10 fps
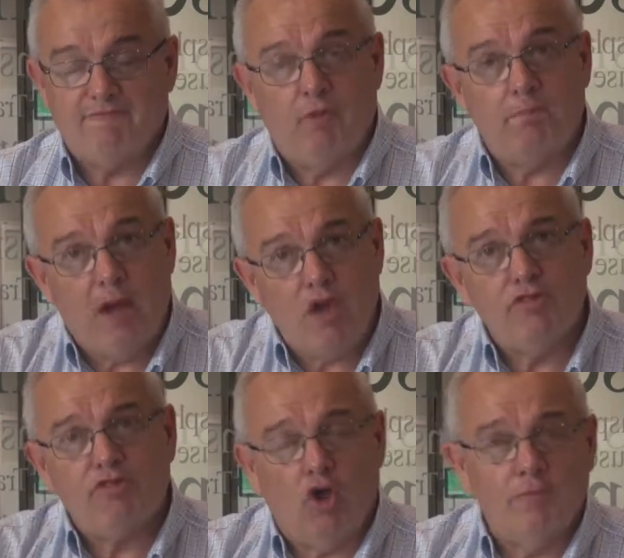For
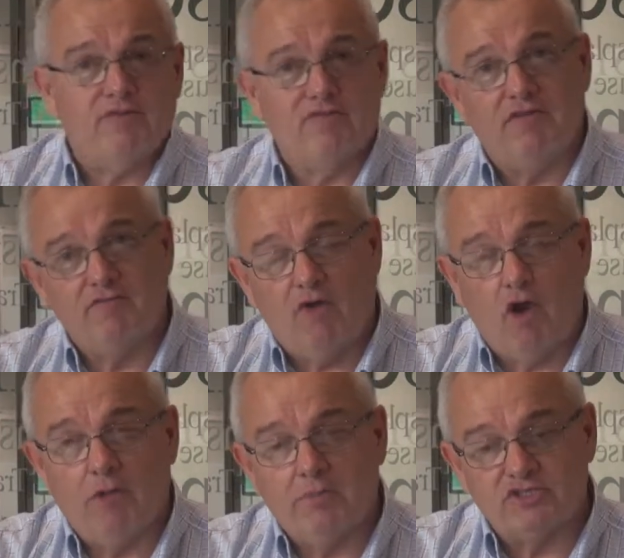both types of
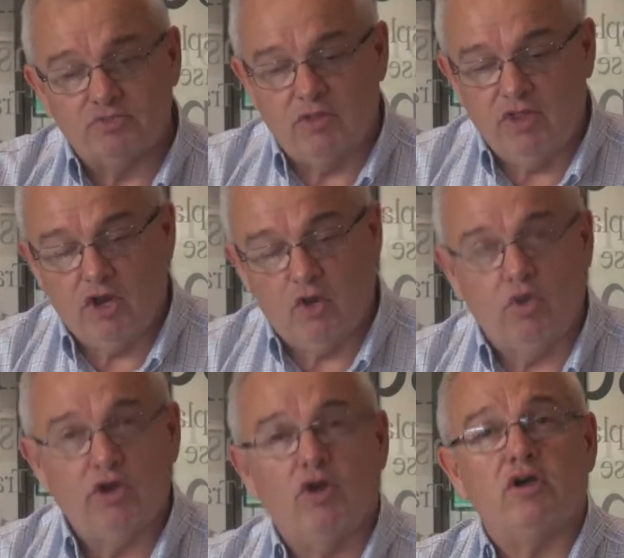environments within an
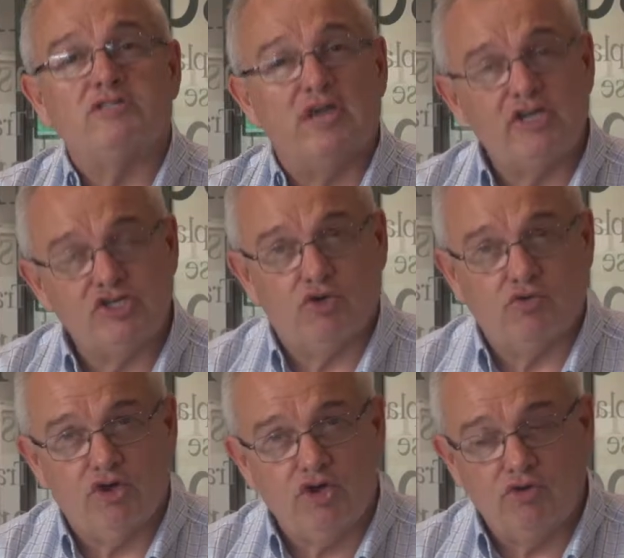organisation
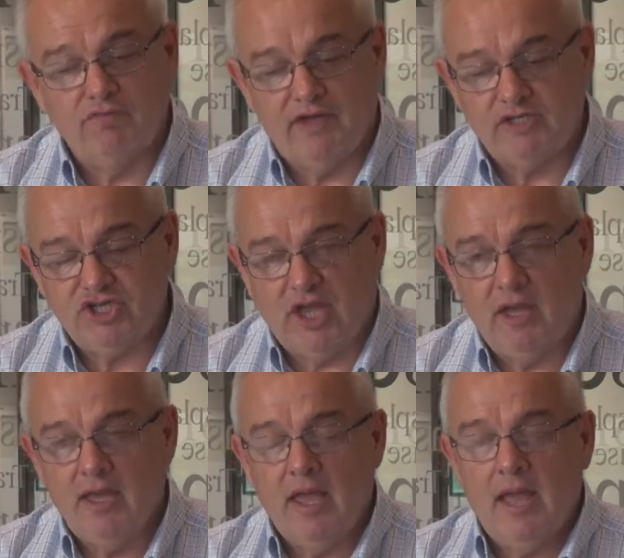or a new
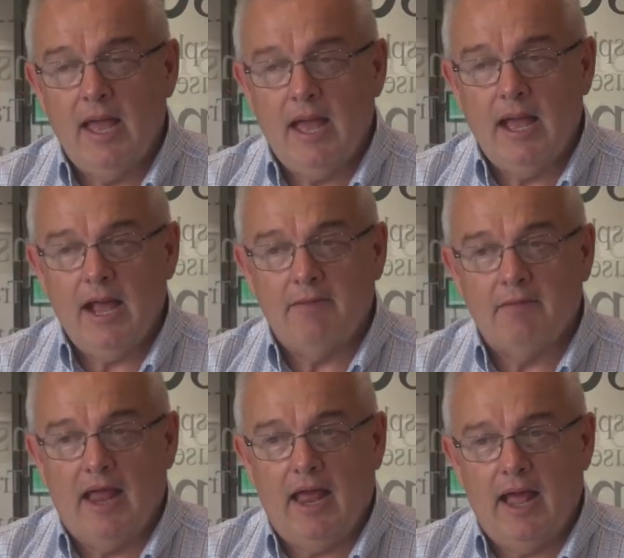venture,
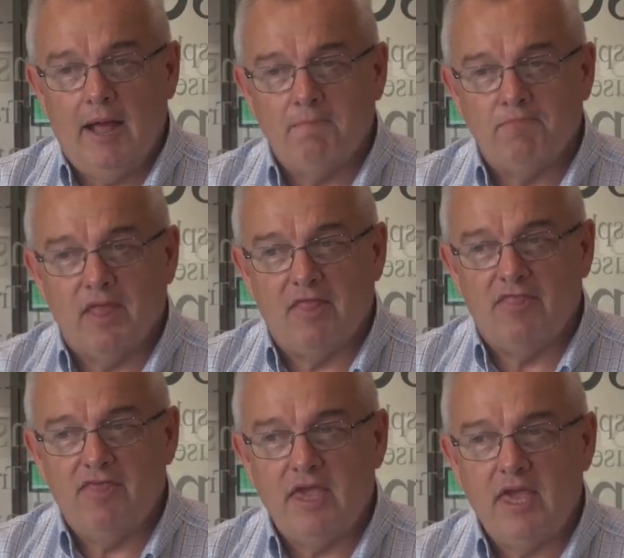
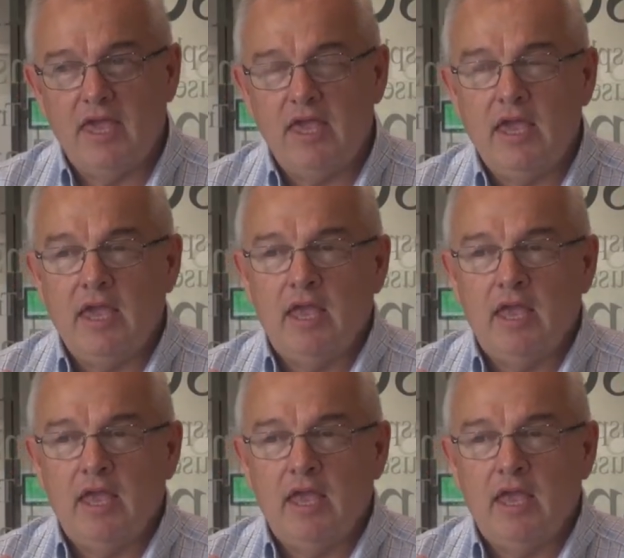the